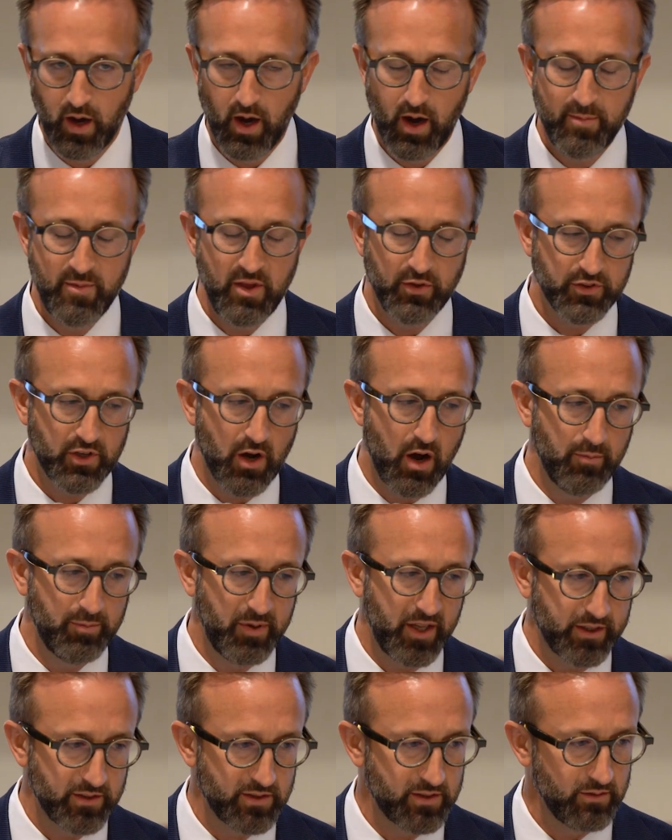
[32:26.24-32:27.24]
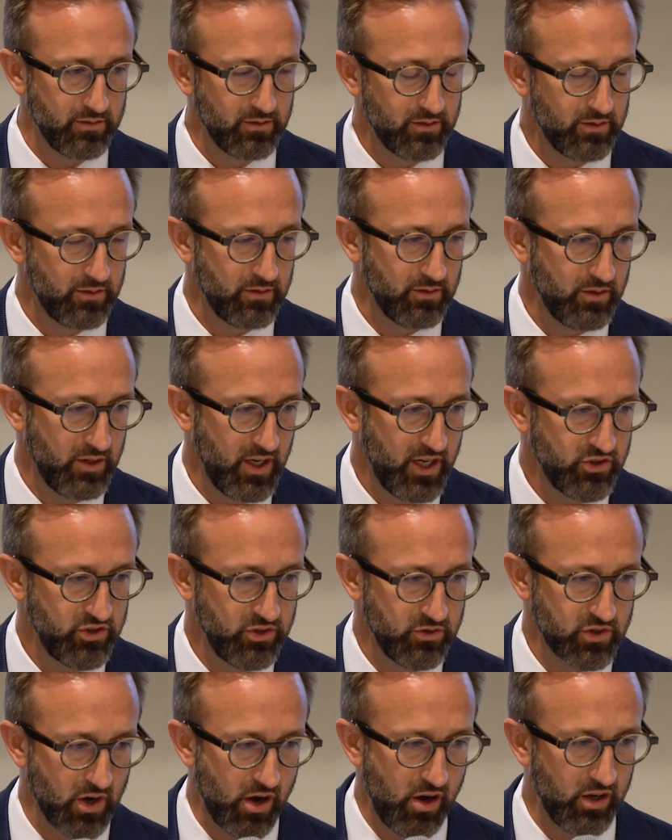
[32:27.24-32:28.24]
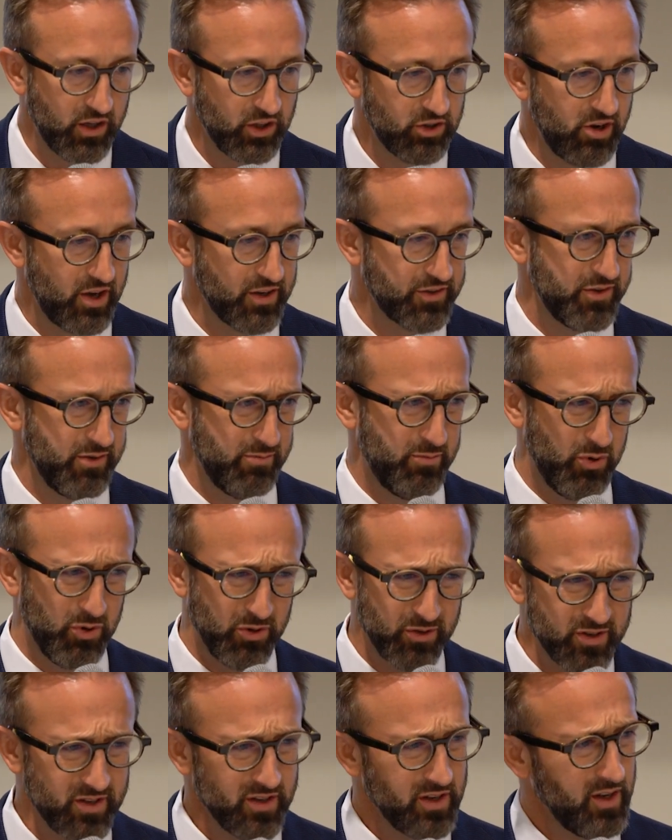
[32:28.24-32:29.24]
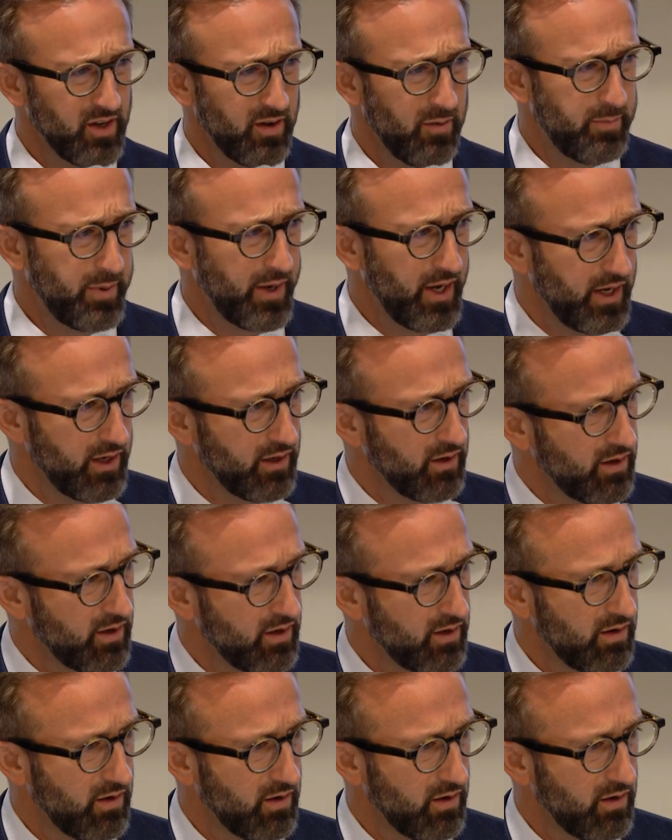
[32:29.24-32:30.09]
there's complex issues all across the board, but